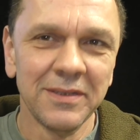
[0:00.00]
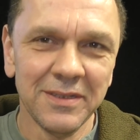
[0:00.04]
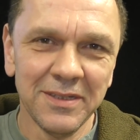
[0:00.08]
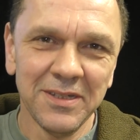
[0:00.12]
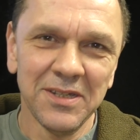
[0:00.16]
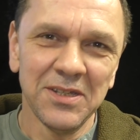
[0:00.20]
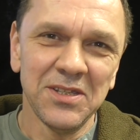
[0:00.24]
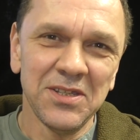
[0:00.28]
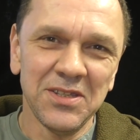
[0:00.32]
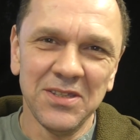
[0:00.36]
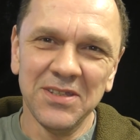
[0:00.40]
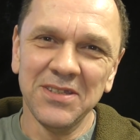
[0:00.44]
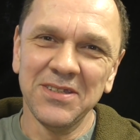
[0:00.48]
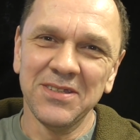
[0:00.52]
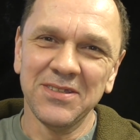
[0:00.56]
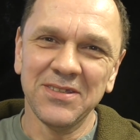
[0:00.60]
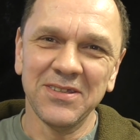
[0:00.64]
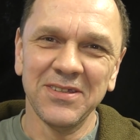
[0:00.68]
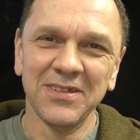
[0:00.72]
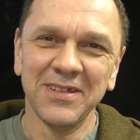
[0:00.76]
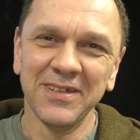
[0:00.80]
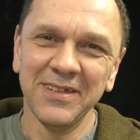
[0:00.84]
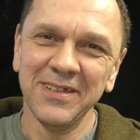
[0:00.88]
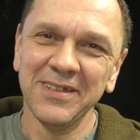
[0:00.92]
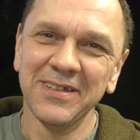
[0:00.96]
this
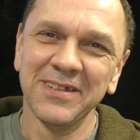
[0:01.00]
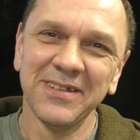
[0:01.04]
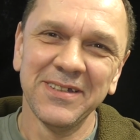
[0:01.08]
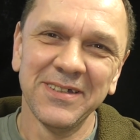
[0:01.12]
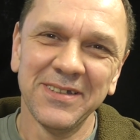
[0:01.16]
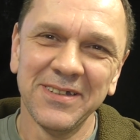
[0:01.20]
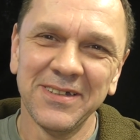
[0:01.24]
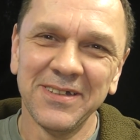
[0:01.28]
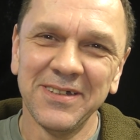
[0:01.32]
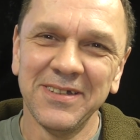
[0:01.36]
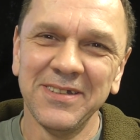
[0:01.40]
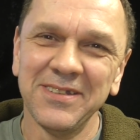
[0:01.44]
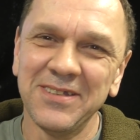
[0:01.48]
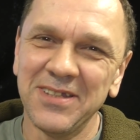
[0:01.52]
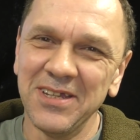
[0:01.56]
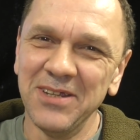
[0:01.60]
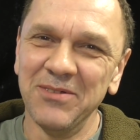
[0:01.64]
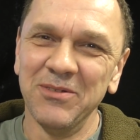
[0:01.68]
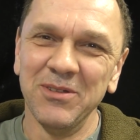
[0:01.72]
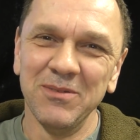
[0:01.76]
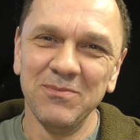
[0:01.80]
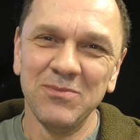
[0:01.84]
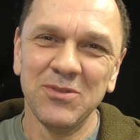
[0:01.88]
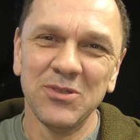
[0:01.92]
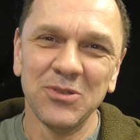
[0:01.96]
is a
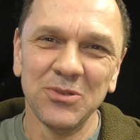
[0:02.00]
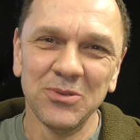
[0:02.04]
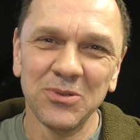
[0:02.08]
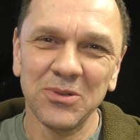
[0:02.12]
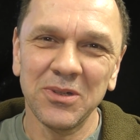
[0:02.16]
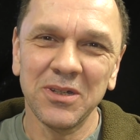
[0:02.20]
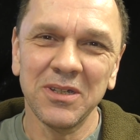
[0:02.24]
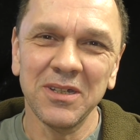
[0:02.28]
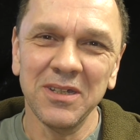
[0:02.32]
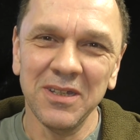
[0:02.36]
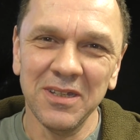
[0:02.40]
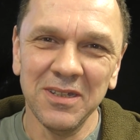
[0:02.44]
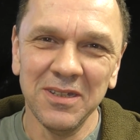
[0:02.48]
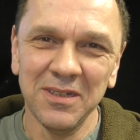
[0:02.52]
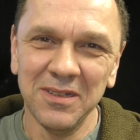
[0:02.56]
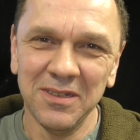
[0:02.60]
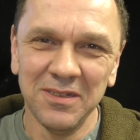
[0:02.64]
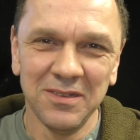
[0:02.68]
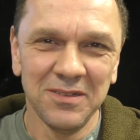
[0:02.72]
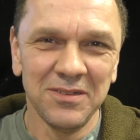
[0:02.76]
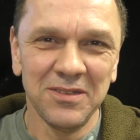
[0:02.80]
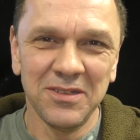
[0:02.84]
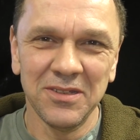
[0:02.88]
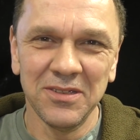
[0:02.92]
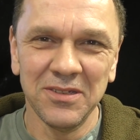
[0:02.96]
T-Rig talk,
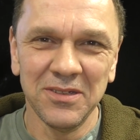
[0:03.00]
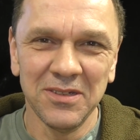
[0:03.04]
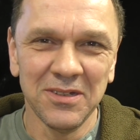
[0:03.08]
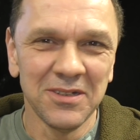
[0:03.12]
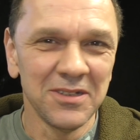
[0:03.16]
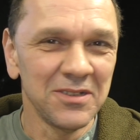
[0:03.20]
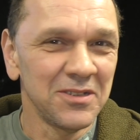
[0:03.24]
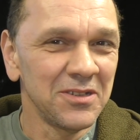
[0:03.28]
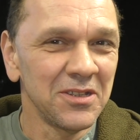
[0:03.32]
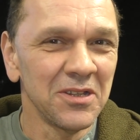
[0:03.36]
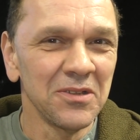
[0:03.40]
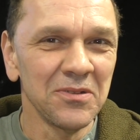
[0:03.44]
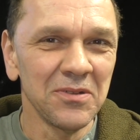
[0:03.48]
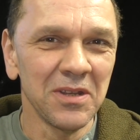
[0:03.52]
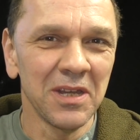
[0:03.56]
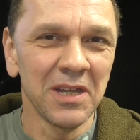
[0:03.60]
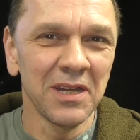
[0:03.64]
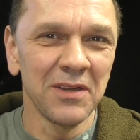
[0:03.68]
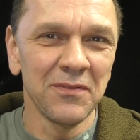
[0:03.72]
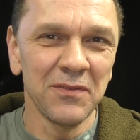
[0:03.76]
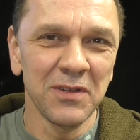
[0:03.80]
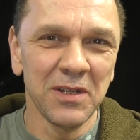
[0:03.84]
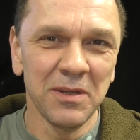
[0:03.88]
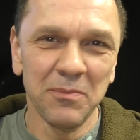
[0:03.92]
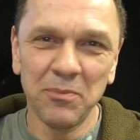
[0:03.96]
and I don't
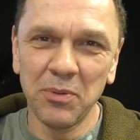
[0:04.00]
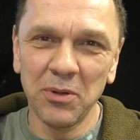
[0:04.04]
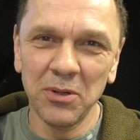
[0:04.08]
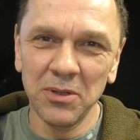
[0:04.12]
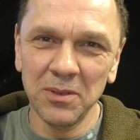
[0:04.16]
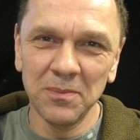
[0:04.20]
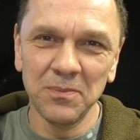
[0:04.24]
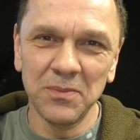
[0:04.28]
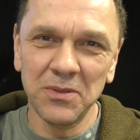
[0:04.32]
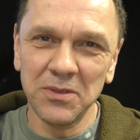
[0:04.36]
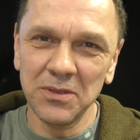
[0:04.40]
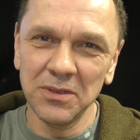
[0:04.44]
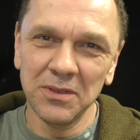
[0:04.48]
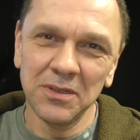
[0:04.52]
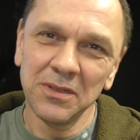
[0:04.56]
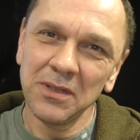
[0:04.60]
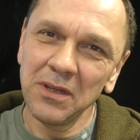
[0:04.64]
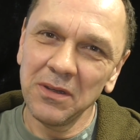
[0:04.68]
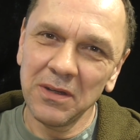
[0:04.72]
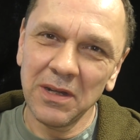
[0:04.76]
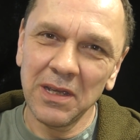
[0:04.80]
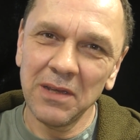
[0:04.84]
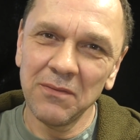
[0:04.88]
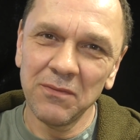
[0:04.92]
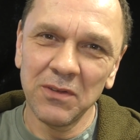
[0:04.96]
have any props and I
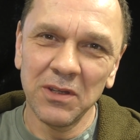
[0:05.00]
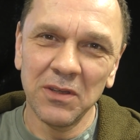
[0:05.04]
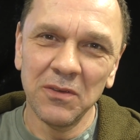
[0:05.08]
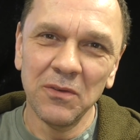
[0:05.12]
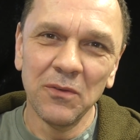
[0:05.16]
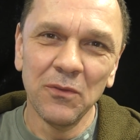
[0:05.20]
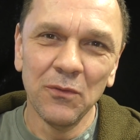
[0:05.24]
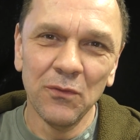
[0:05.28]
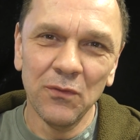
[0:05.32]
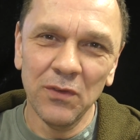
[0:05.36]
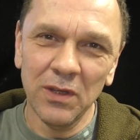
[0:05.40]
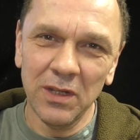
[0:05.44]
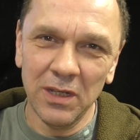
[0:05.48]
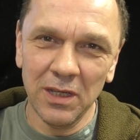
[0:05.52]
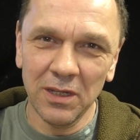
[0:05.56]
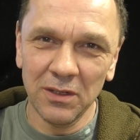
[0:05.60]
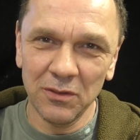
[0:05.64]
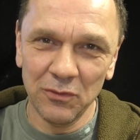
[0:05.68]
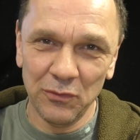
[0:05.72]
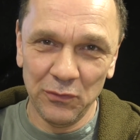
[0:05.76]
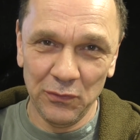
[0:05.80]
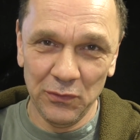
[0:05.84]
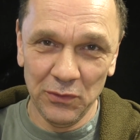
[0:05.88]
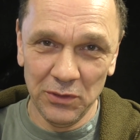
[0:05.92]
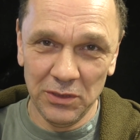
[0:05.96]
don't have any
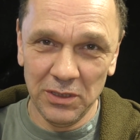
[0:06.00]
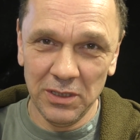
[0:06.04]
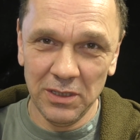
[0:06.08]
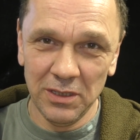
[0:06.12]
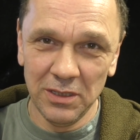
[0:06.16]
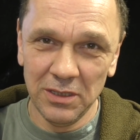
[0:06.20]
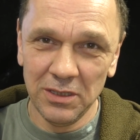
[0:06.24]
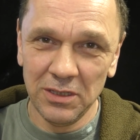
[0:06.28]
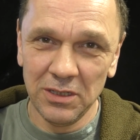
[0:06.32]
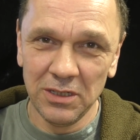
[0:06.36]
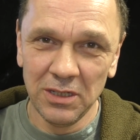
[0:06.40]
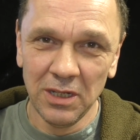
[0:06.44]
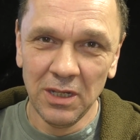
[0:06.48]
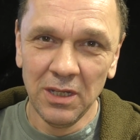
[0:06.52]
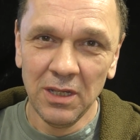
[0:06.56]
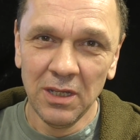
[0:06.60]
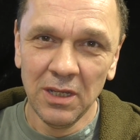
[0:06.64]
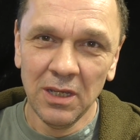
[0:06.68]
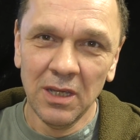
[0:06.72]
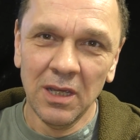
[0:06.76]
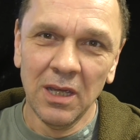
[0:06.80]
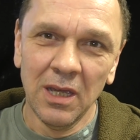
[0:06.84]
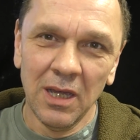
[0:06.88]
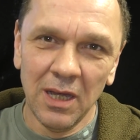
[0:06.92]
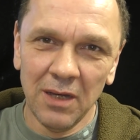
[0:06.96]
video footage
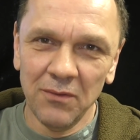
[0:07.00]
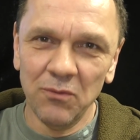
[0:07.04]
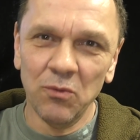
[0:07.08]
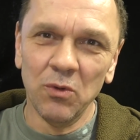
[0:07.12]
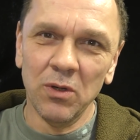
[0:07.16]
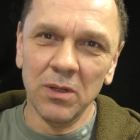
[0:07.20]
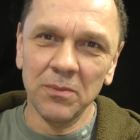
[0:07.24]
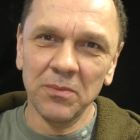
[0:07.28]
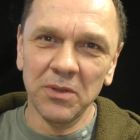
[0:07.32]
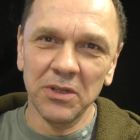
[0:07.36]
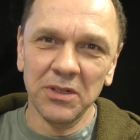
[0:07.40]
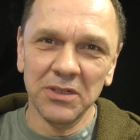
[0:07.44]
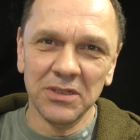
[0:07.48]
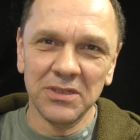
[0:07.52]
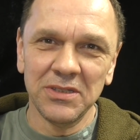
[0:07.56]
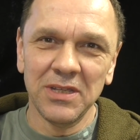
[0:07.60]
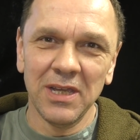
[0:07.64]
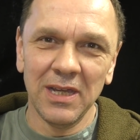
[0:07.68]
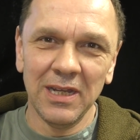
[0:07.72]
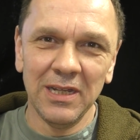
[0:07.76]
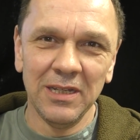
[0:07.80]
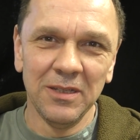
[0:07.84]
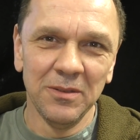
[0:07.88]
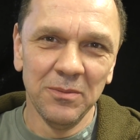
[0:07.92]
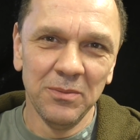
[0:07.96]
of what I'm going to
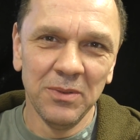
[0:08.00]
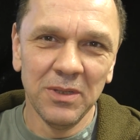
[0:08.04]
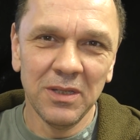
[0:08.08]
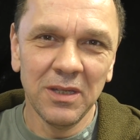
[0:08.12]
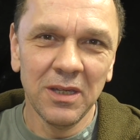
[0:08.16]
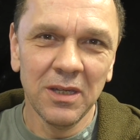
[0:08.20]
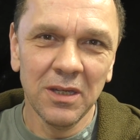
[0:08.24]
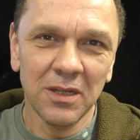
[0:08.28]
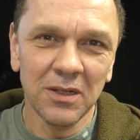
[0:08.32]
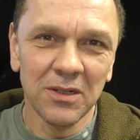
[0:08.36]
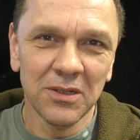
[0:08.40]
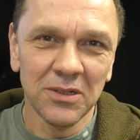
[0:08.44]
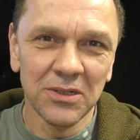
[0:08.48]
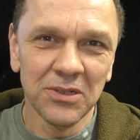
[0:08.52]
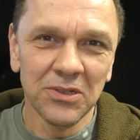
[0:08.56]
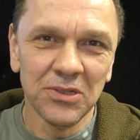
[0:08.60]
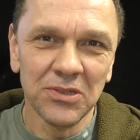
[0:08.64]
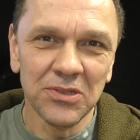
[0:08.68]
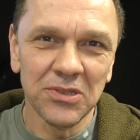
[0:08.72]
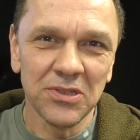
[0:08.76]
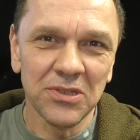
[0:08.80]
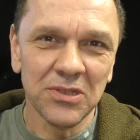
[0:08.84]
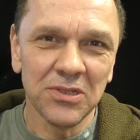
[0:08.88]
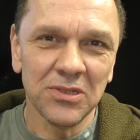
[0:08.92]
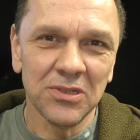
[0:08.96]
tell you,
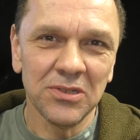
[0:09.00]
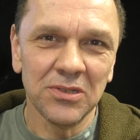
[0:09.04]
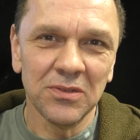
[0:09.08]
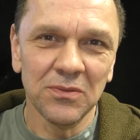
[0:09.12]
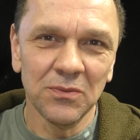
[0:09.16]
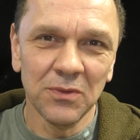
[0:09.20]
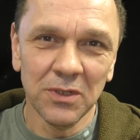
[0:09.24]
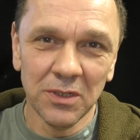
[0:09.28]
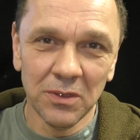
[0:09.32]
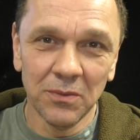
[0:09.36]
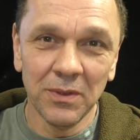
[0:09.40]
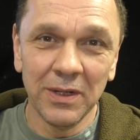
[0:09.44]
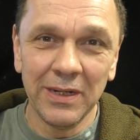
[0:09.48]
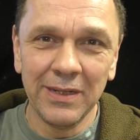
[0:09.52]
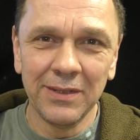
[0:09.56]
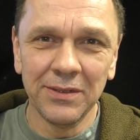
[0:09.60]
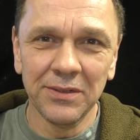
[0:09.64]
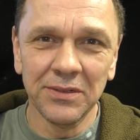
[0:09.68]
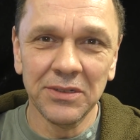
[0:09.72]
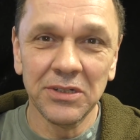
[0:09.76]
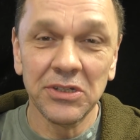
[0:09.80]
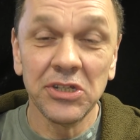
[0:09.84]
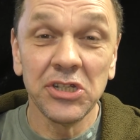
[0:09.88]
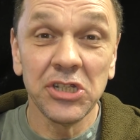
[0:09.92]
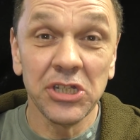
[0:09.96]
because when I went
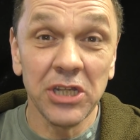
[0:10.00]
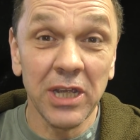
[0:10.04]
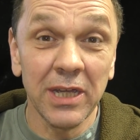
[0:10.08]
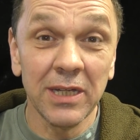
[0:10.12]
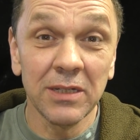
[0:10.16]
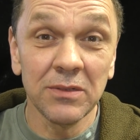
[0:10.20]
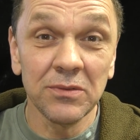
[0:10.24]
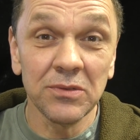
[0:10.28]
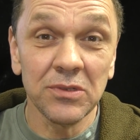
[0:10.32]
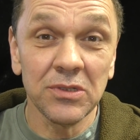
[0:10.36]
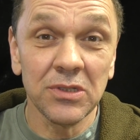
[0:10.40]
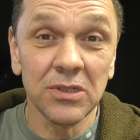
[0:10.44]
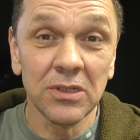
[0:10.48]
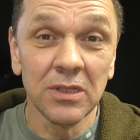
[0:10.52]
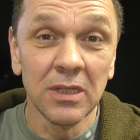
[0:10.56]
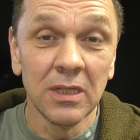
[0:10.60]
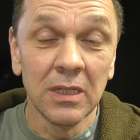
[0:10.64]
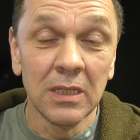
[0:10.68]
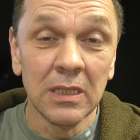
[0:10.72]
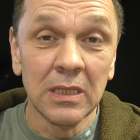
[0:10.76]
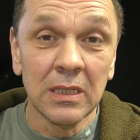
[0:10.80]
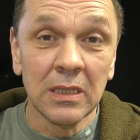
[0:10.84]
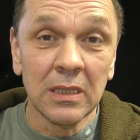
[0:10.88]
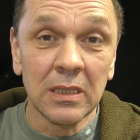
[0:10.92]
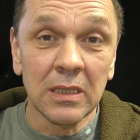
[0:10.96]
on a shout,
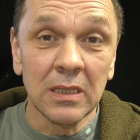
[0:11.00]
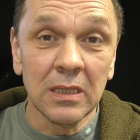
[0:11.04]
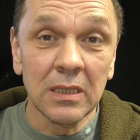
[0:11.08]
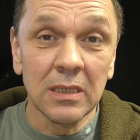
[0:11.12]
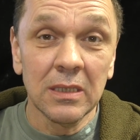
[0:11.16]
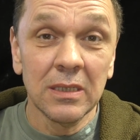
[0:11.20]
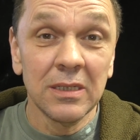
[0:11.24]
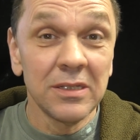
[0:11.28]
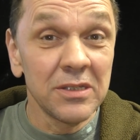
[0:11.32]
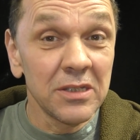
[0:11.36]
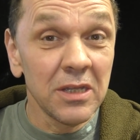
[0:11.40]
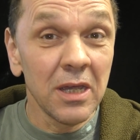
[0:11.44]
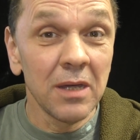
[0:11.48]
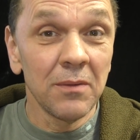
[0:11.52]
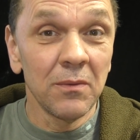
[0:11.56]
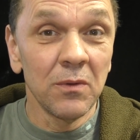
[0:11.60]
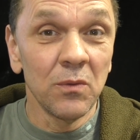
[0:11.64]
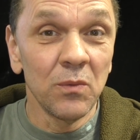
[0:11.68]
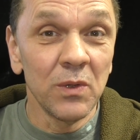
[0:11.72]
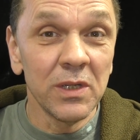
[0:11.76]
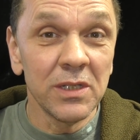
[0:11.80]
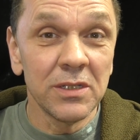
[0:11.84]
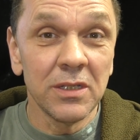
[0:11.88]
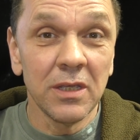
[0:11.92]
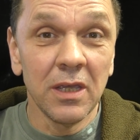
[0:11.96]
it's a couple
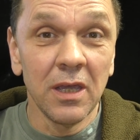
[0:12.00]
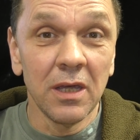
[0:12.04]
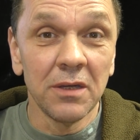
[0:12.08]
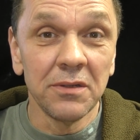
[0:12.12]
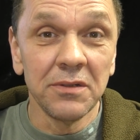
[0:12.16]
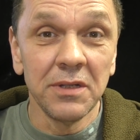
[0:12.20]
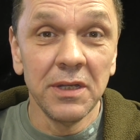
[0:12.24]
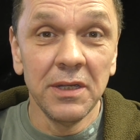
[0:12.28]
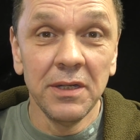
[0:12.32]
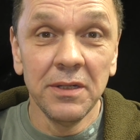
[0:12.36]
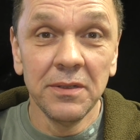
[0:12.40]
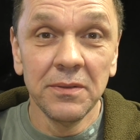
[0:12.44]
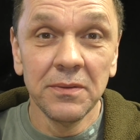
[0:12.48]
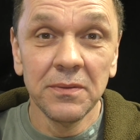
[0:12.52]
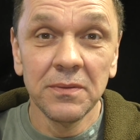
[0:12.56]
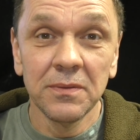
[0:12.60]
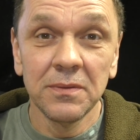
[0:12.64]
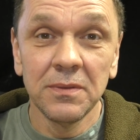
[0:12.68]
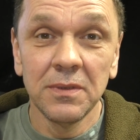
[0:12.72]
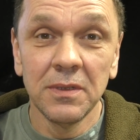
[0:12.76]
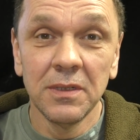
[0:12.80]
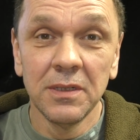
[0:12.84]
of weeks ago now,